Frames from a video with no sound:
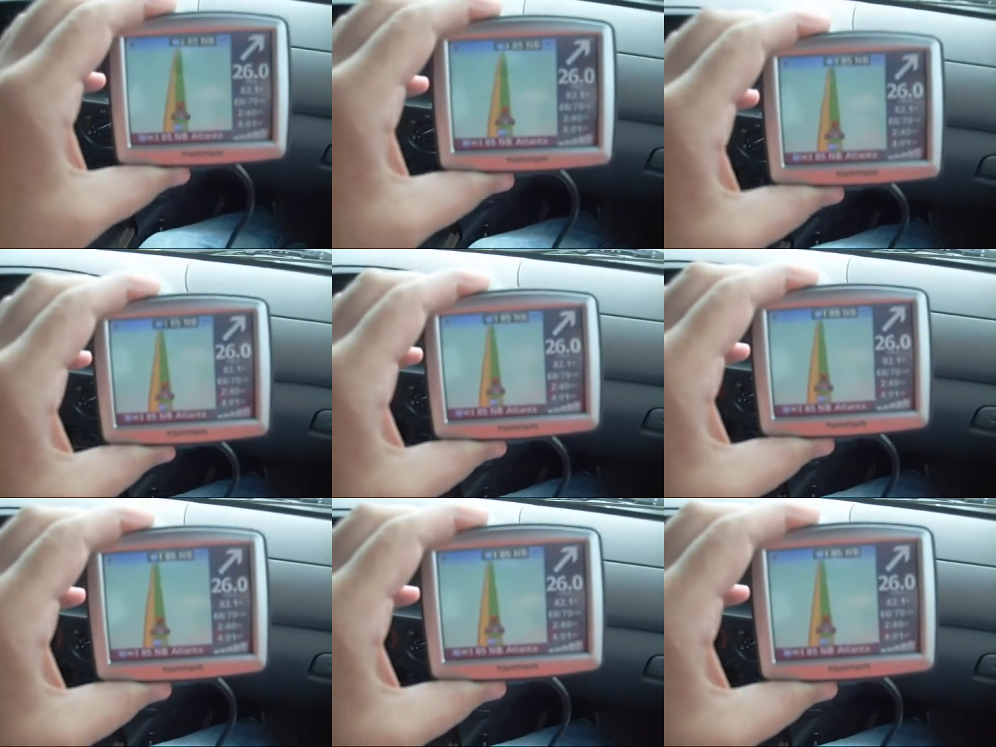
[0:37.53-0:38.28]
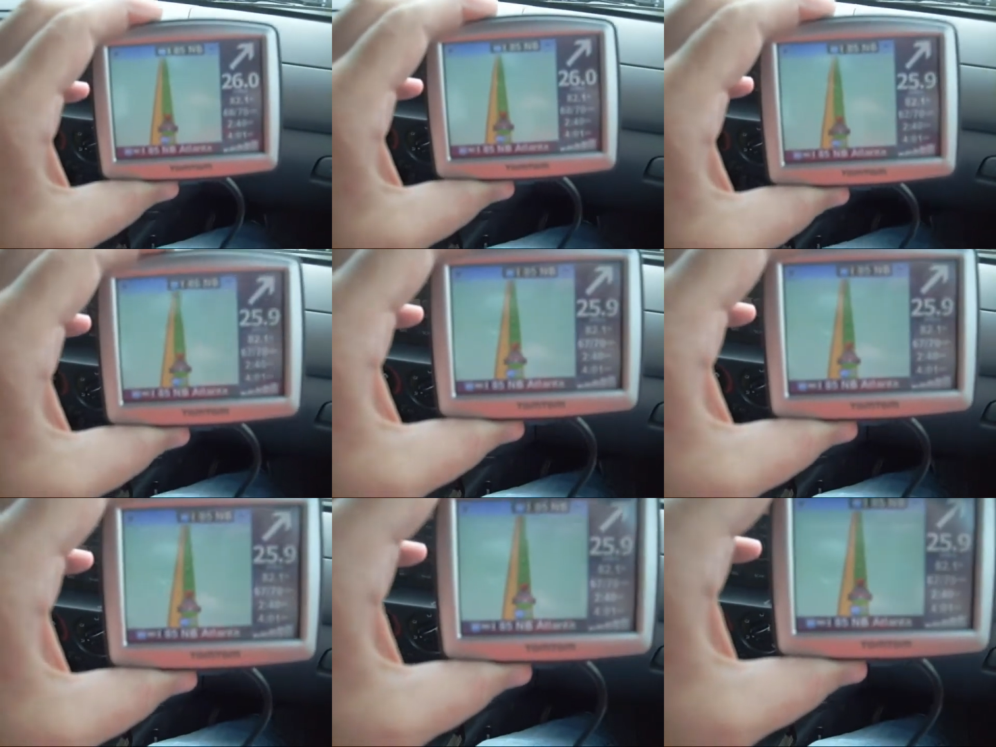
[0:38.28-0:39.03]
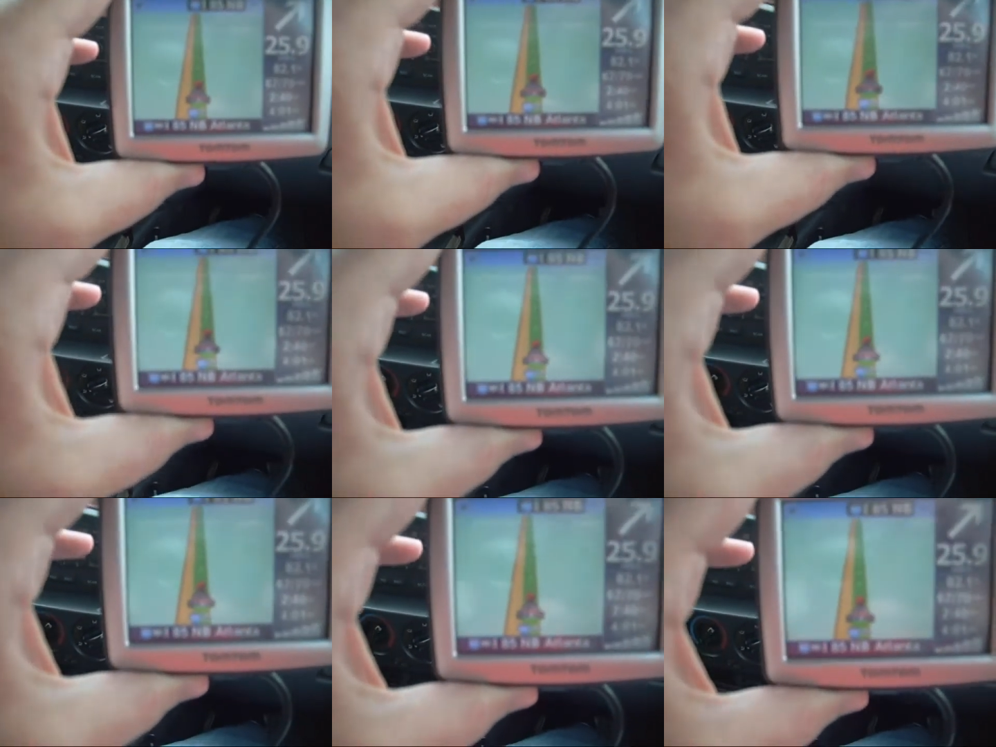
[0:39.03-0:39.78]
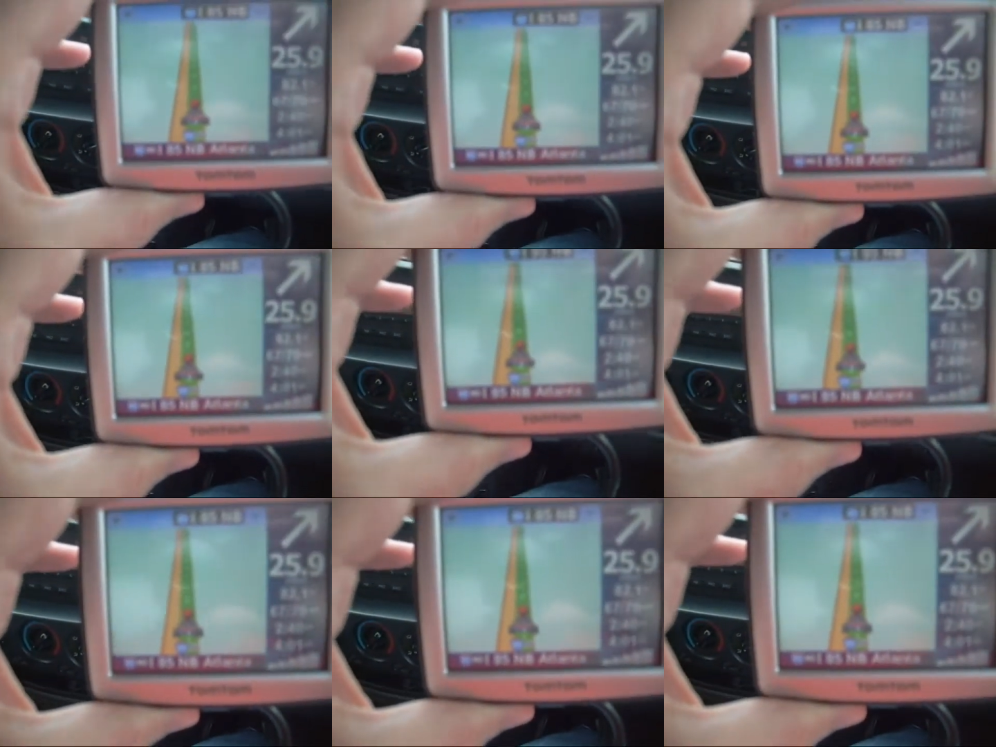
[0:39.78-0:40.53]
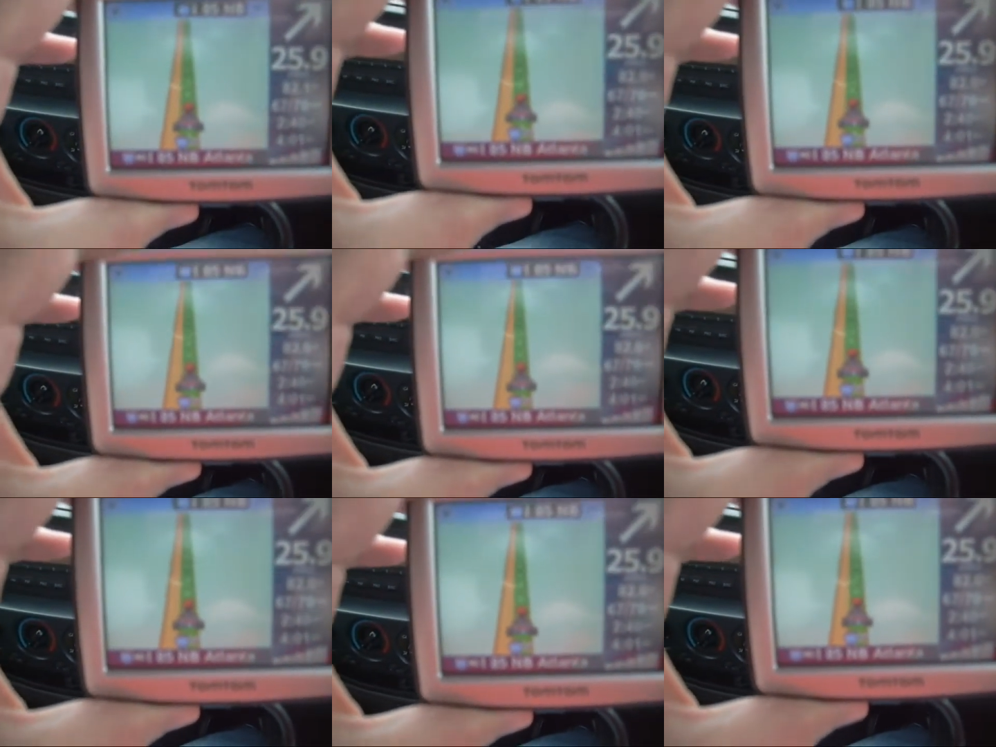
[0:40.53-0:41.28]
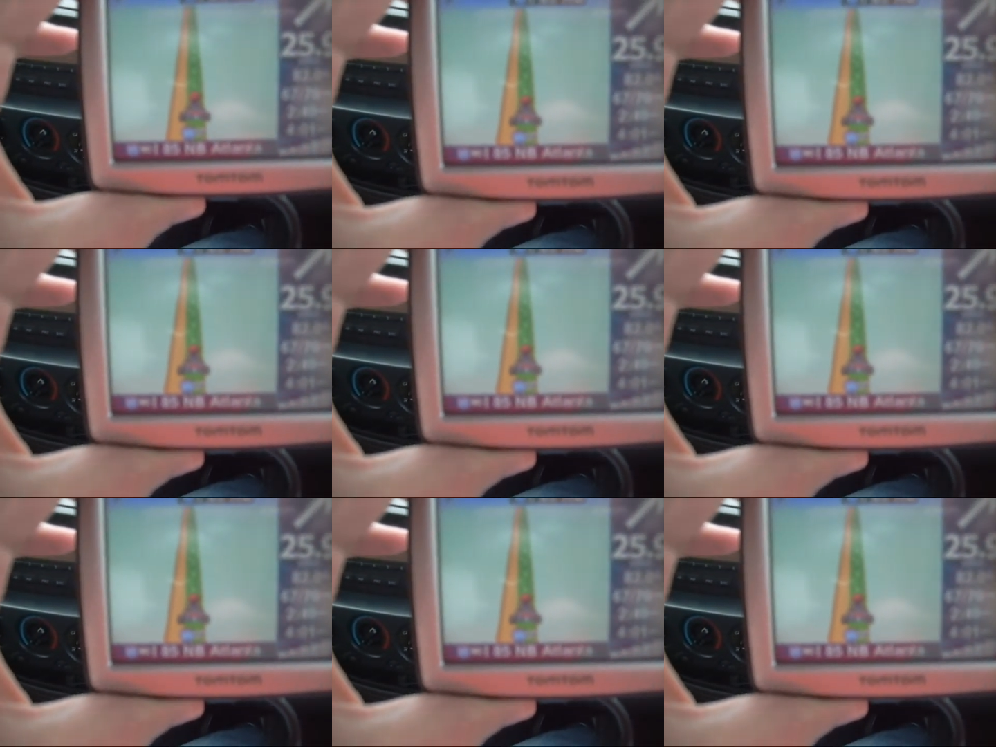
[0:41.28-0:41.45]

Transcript: [unreadable: no face in view]